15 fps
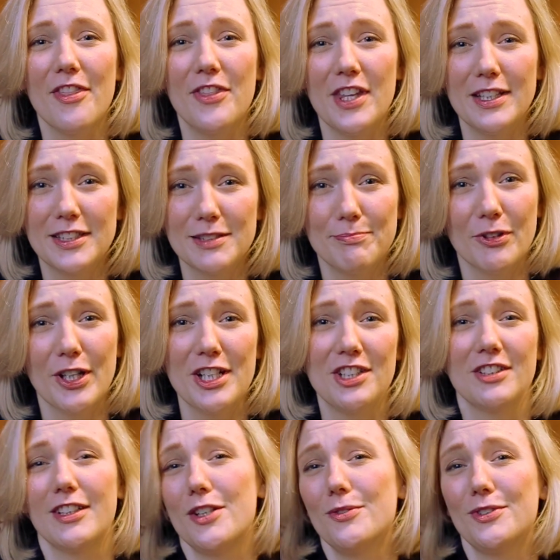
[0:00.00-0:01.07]
The
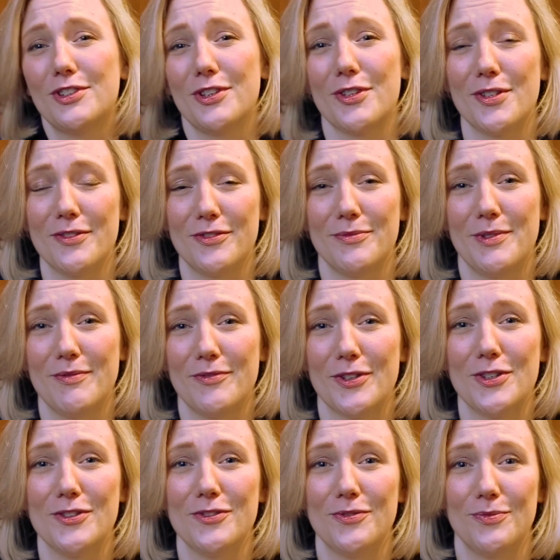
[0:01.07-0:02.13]
inspiration that I also got from
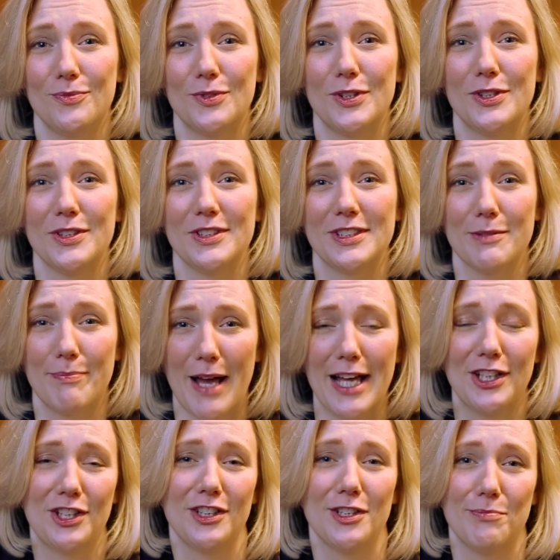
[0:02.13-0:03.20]
Involve was the
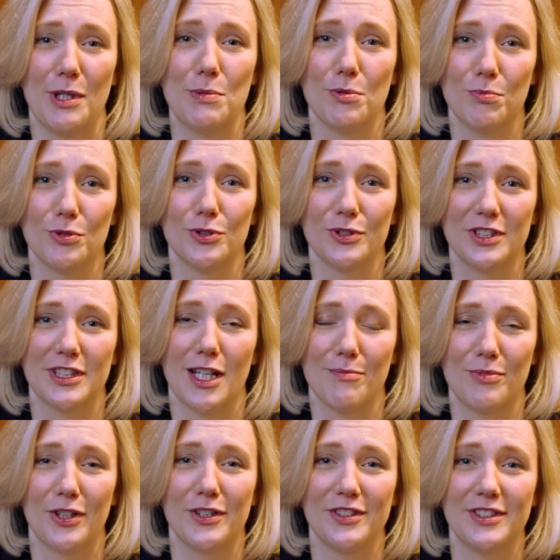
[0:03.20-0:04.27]
passion that people brought to
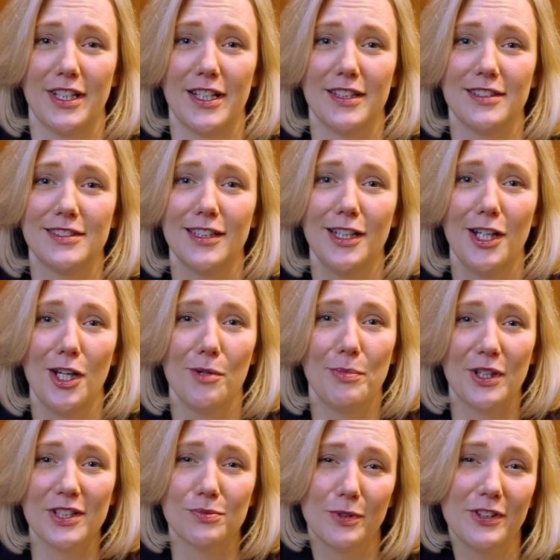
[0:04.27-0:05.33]
that process,
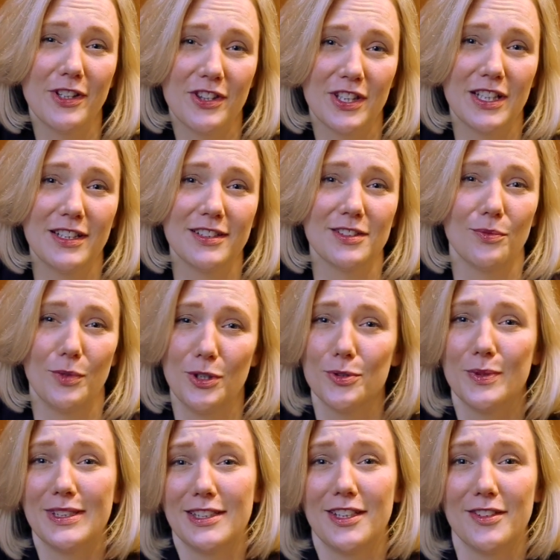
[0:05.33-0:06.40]
because one of the things that we always